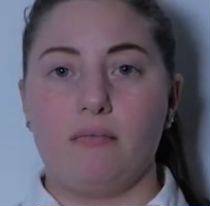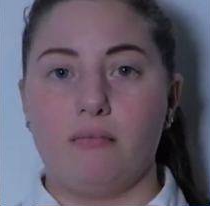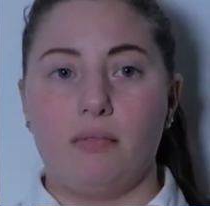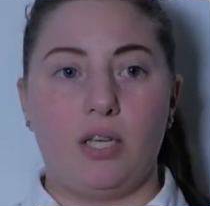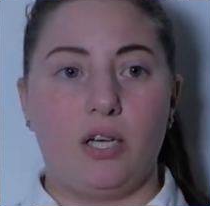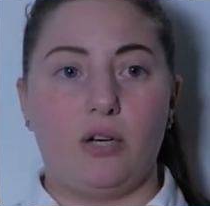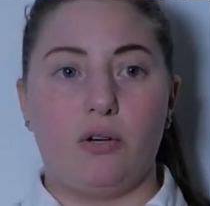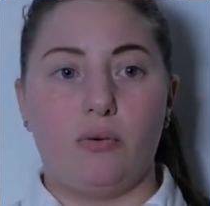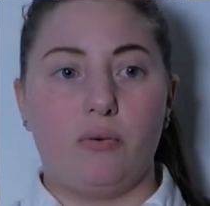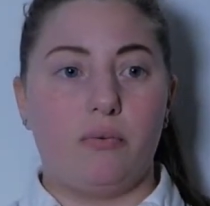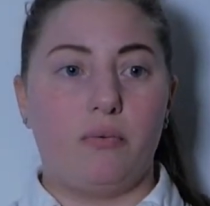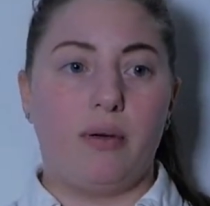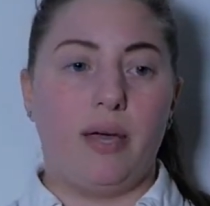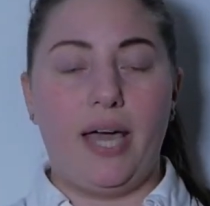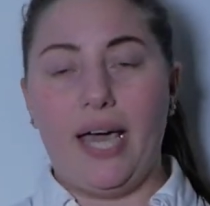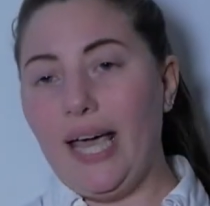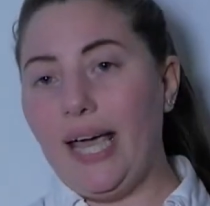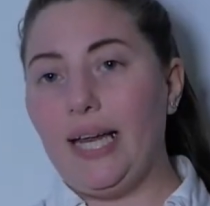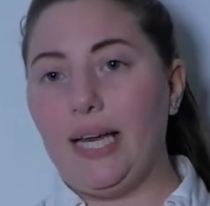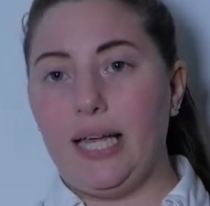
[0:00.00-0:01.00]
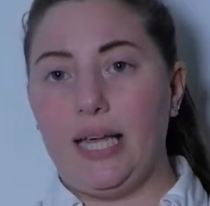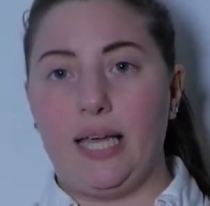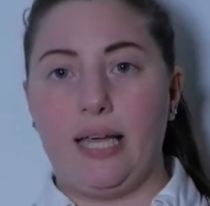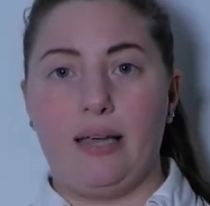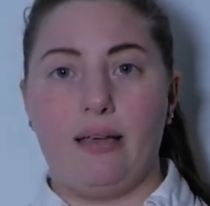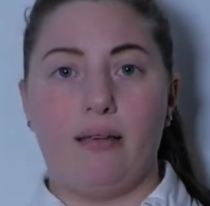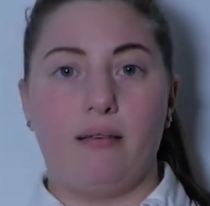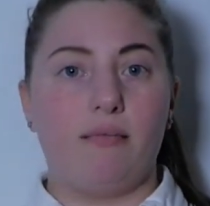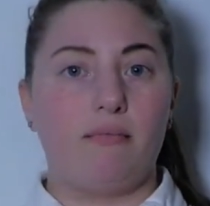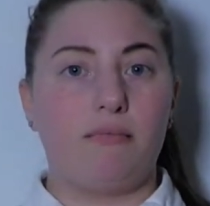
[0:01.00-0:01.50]
you know,
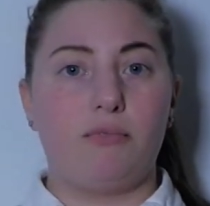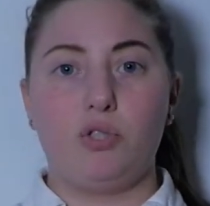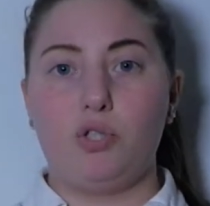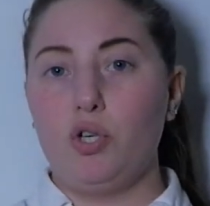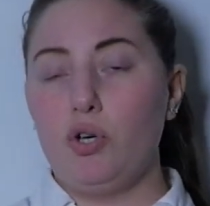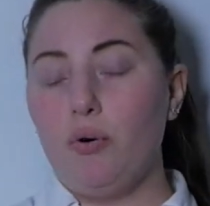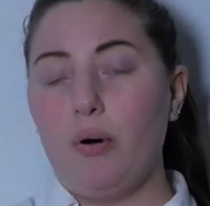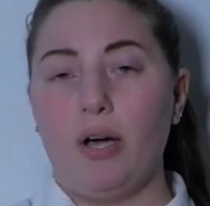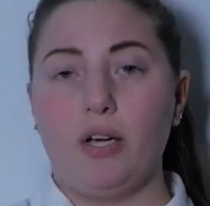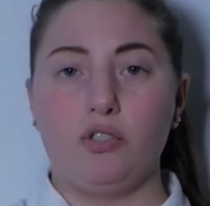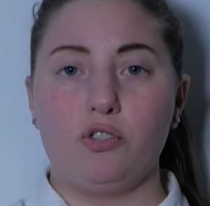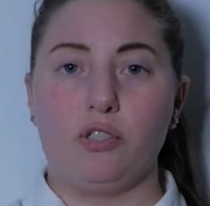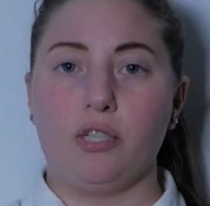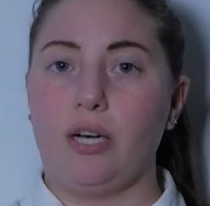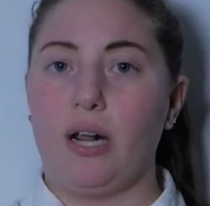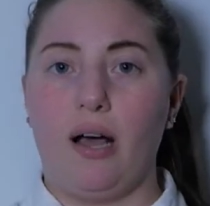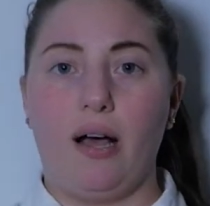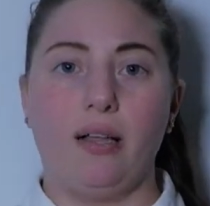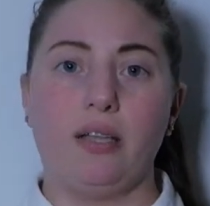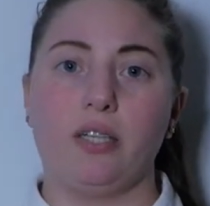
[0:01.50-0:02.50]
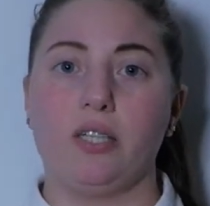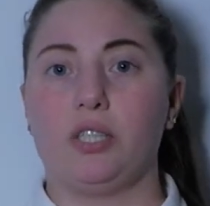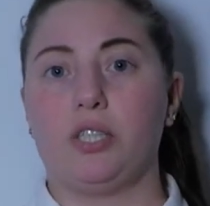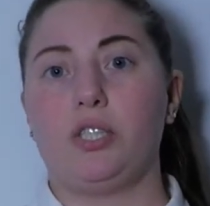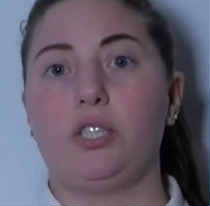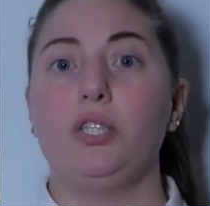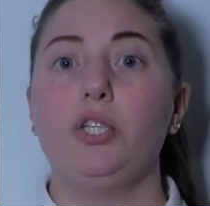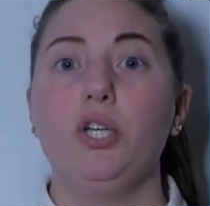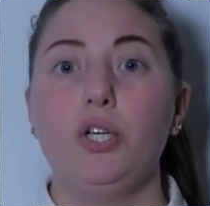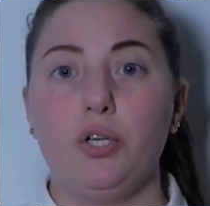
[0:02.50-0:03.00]
$80,
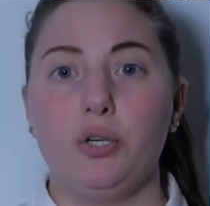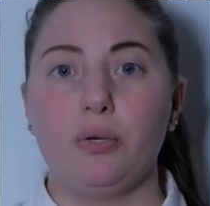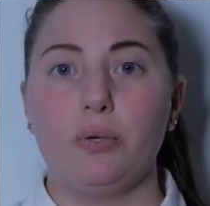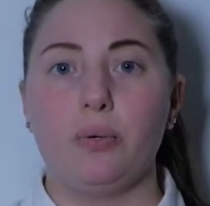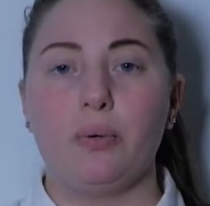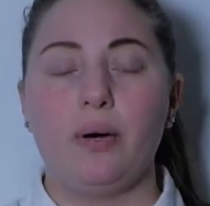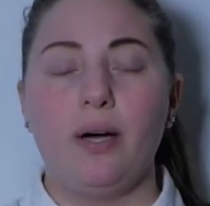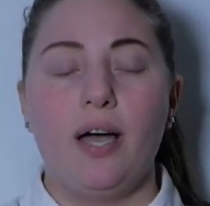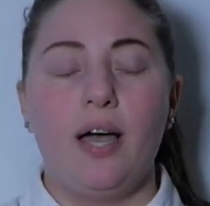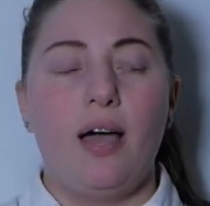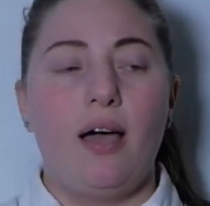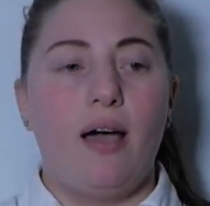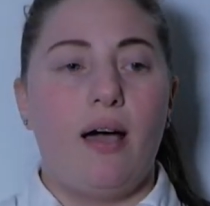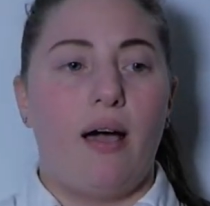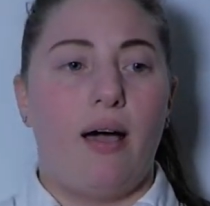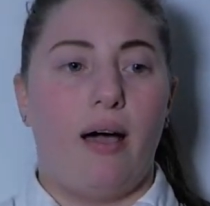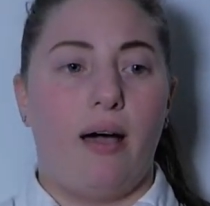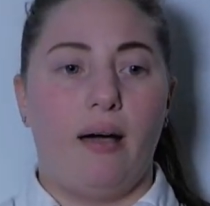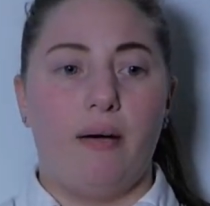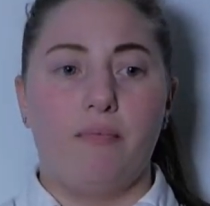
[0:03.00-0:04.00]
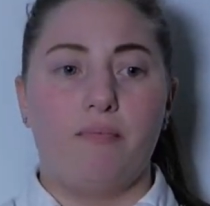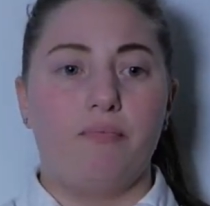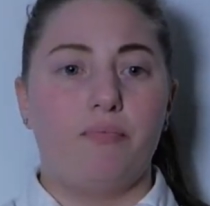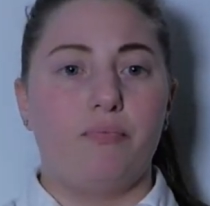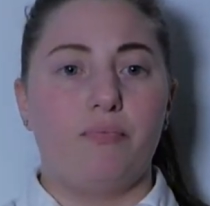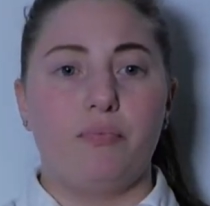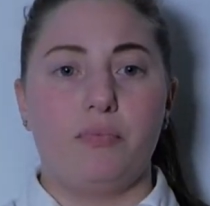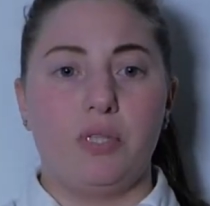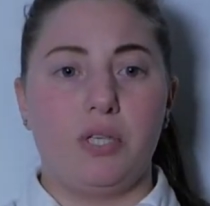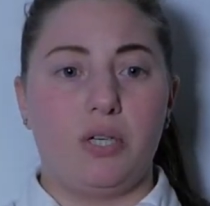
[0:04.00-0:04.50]
$200 new.
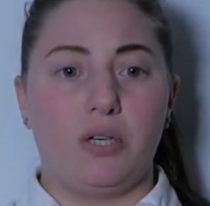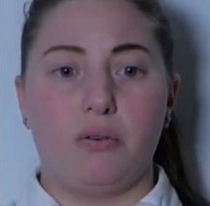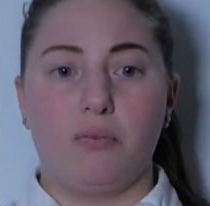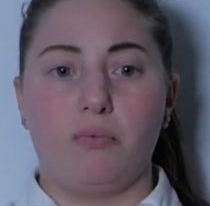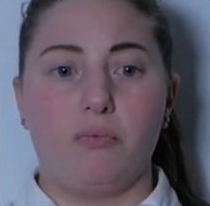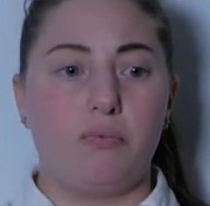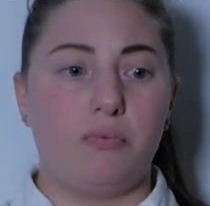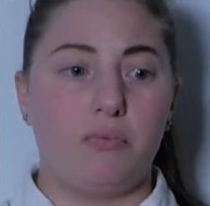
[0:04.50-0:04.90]
You know,